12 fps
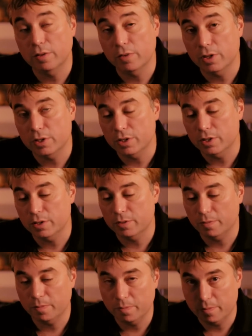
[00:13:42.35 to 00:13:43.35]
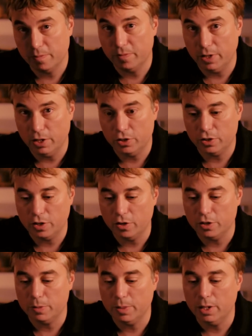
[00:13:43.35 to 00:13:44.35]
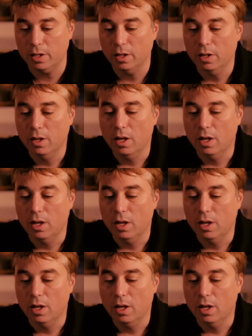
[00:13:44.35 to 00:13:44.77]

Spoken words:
Universe is finished, so to speak.